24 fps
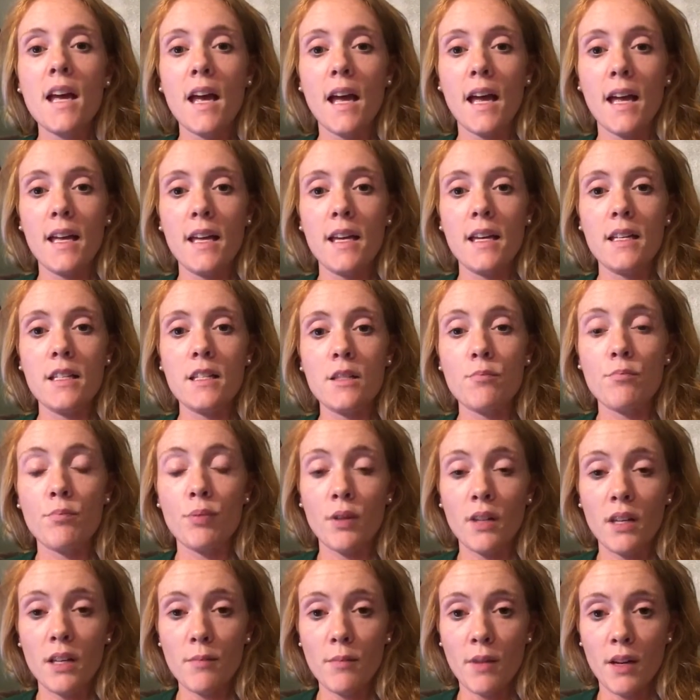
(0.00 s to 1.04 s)
And
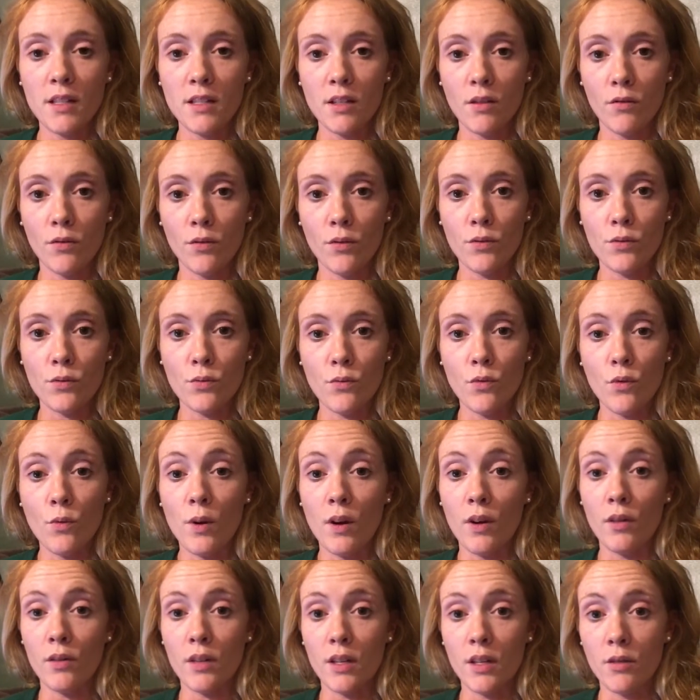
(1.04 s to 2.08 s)
putting myself through school
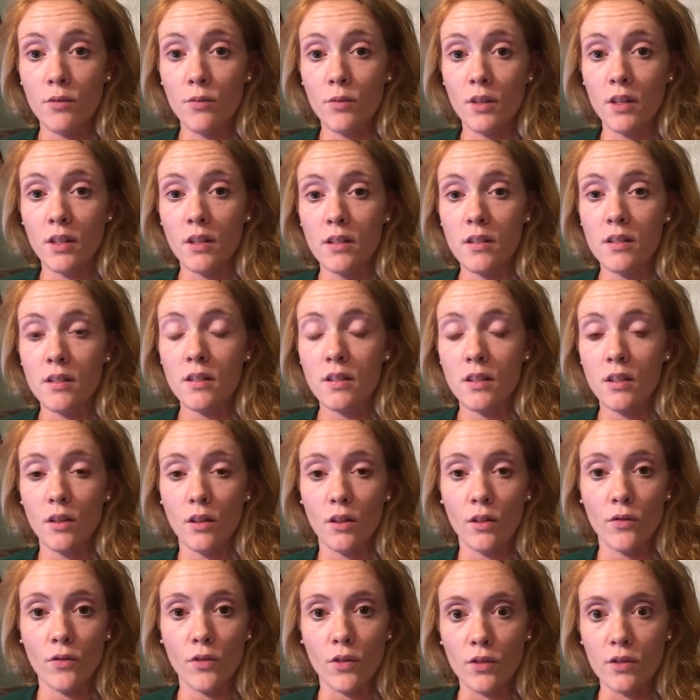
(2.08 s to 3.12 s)
while he was,
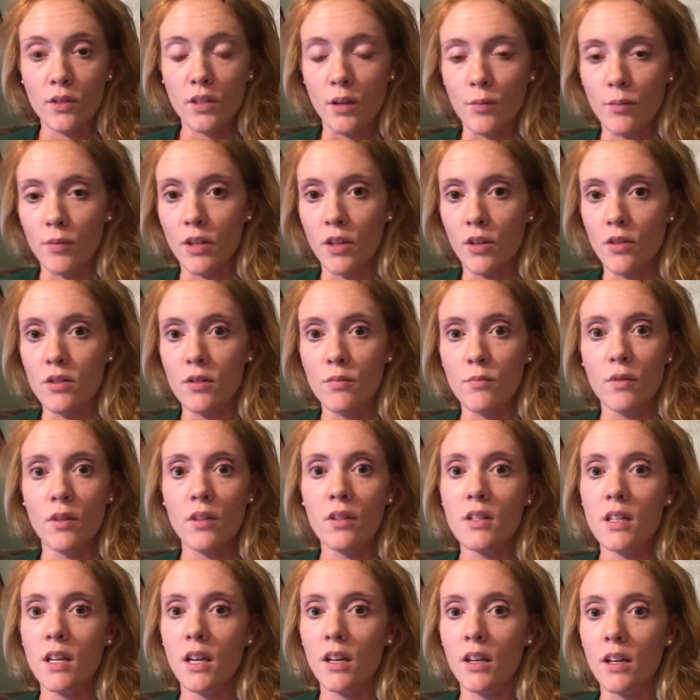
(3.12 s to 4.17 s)
the first couple years in the
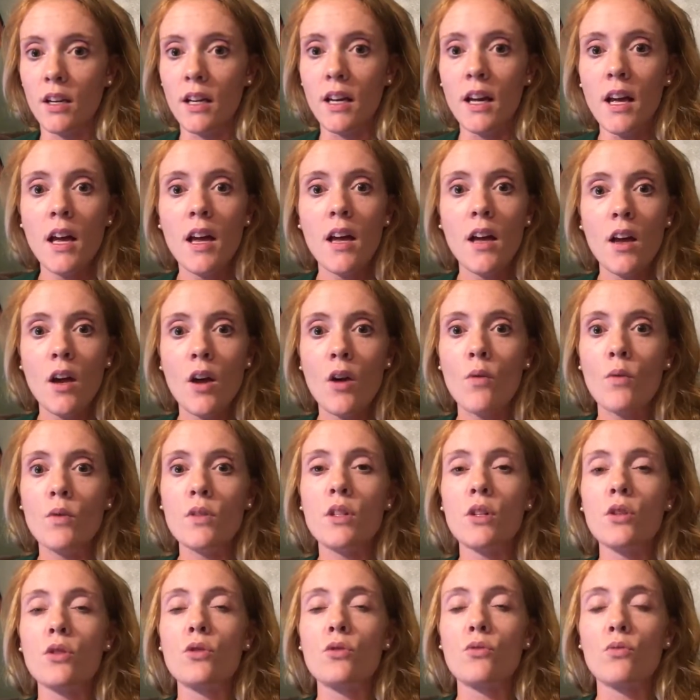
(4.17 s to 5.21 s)
military was
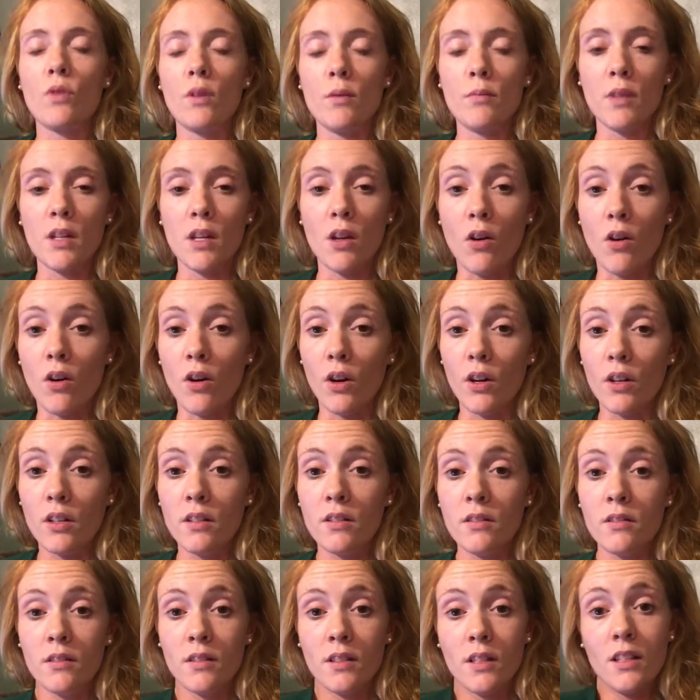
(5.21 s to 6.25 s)
extremely hard.
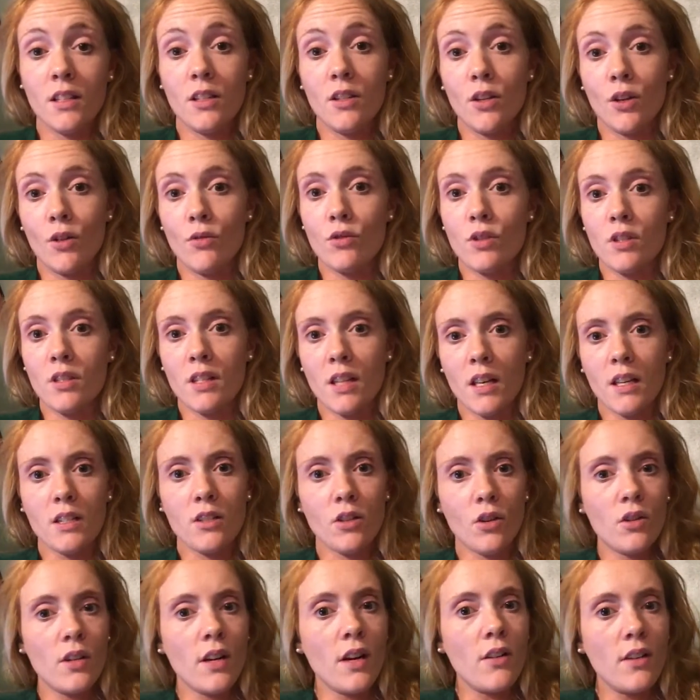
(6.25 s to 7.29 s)
Just like
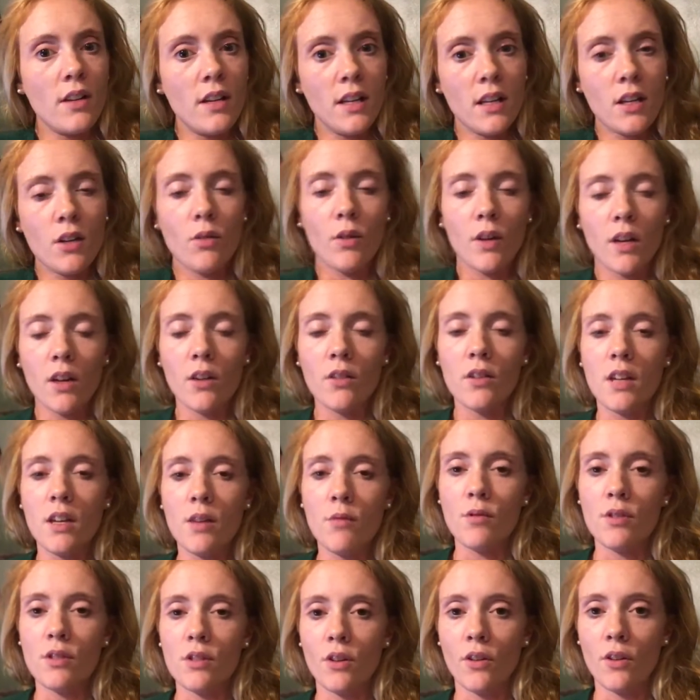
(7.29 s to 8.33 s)
starting out any career, he
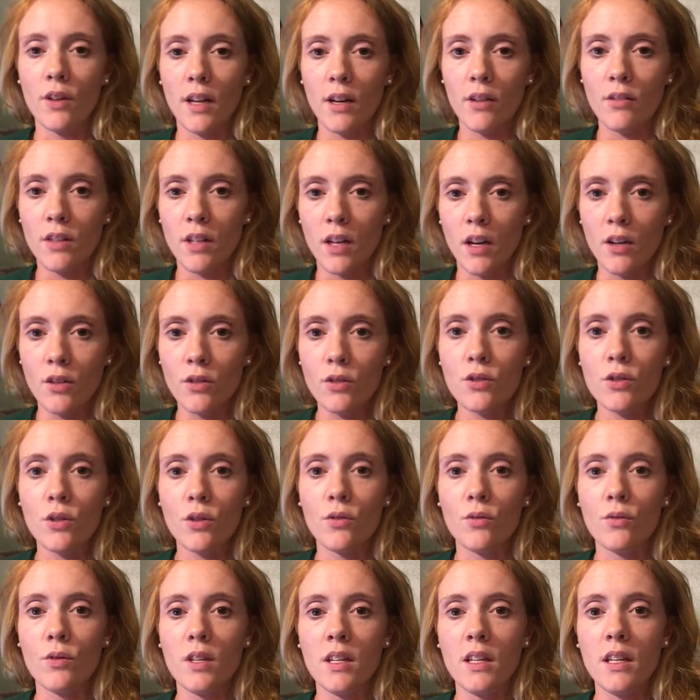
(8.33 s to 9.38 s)
was starting out young,
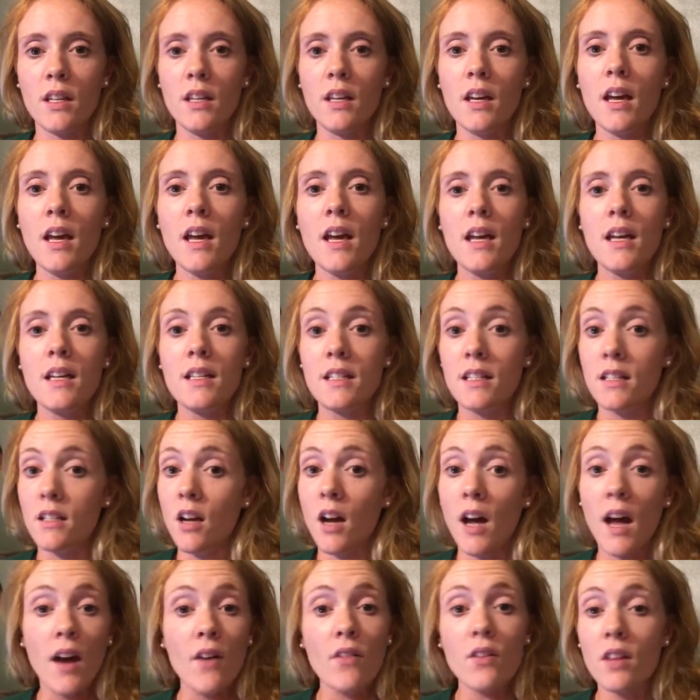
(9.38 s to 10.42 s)
so he did
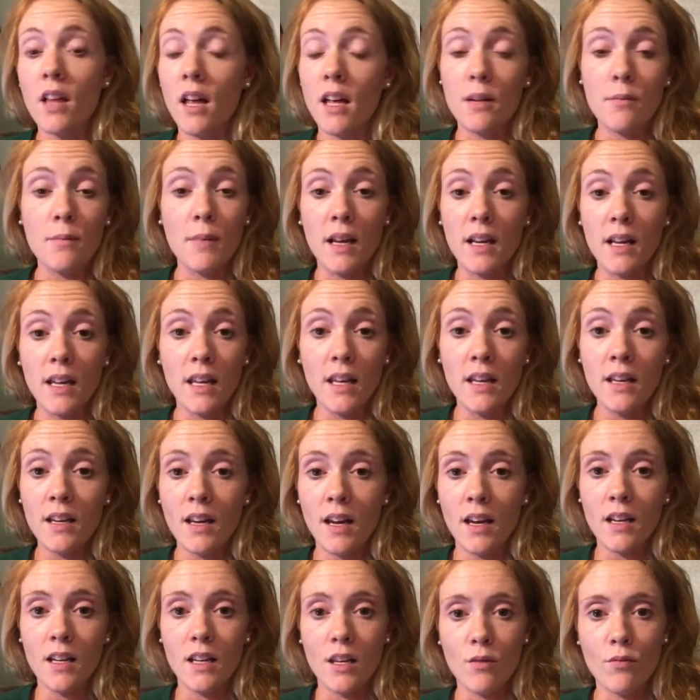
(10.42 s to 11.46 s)
not have a lot of money,
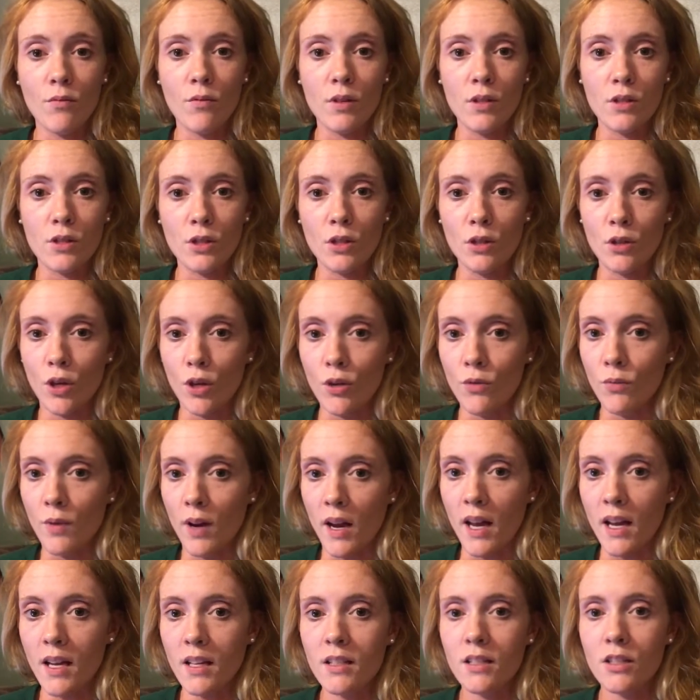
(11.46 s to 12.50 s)
and he was low
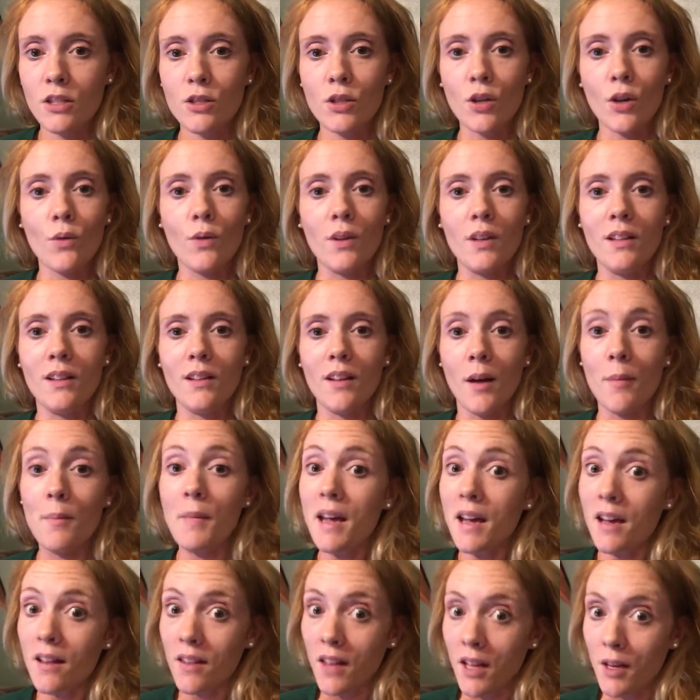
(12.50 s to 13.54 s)
ranked, so he did not
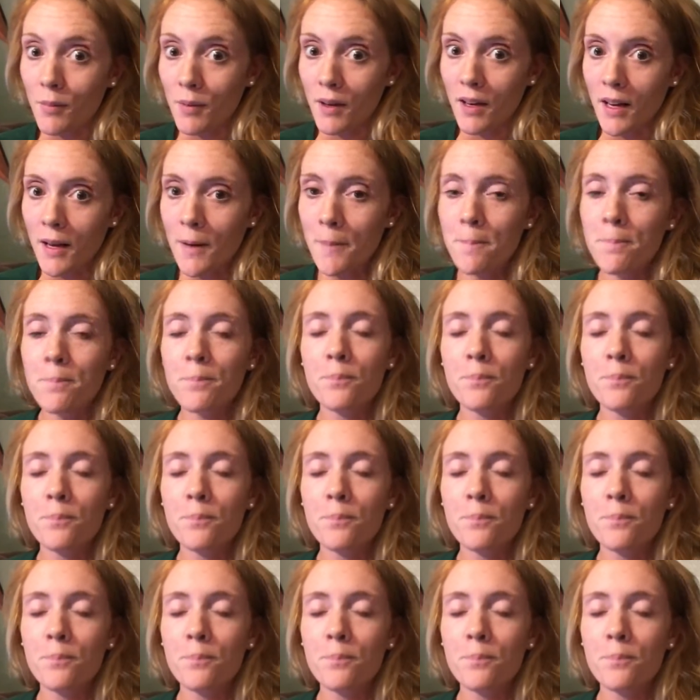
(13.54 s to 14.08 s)
make a lot of money.